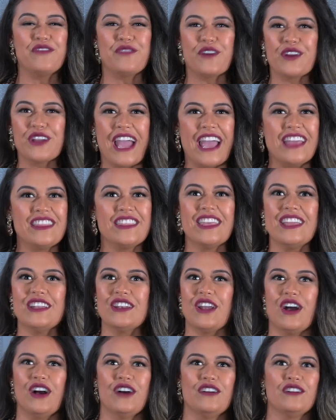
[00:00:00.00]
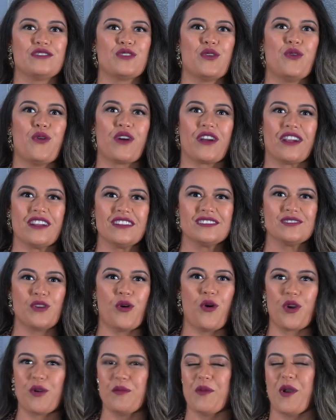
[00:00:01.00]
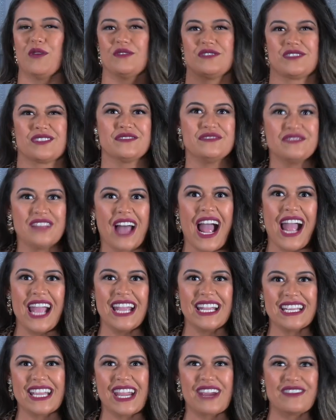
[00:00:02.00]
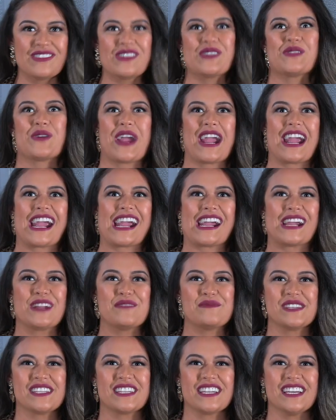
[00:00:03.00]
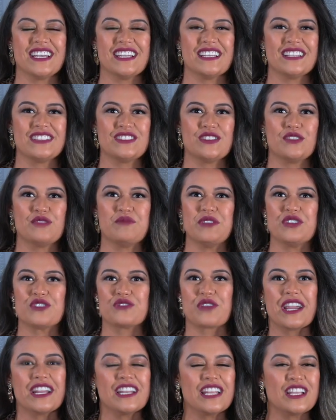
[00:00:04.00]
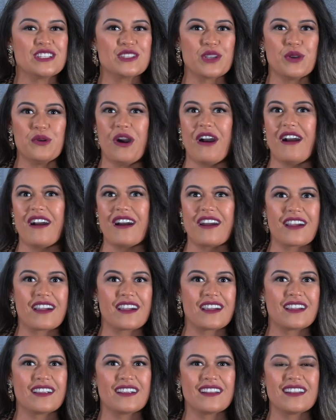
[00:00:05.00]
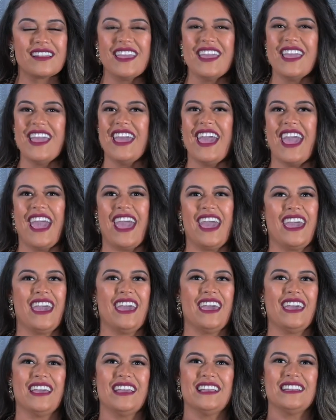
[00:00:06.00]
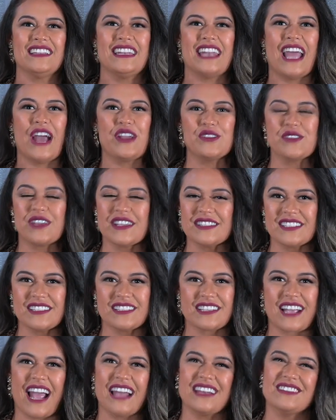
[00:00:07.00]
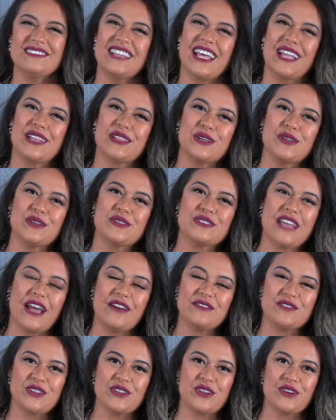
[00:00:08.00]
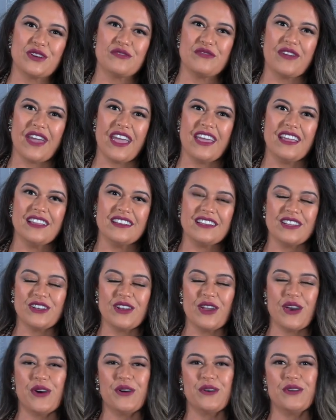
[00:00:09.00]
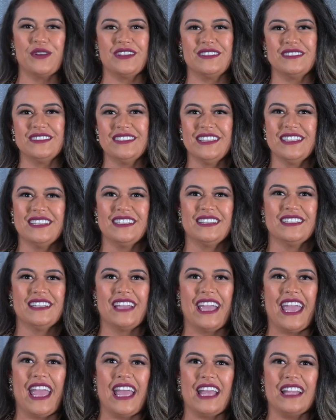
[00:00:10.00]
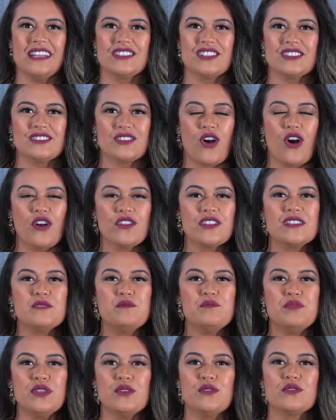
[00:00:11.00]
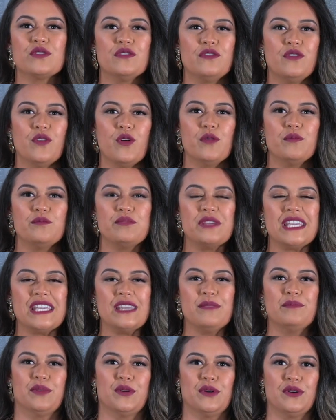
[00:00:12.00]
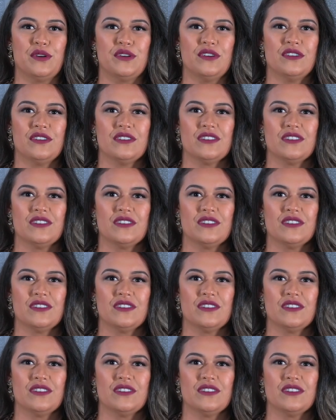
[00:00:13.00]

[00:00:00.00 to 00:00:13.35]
And then of course, hormones are flying everywhere because you've been training so hard, and now you get to kind of let loose after your event, you know, and just all these beautiful people.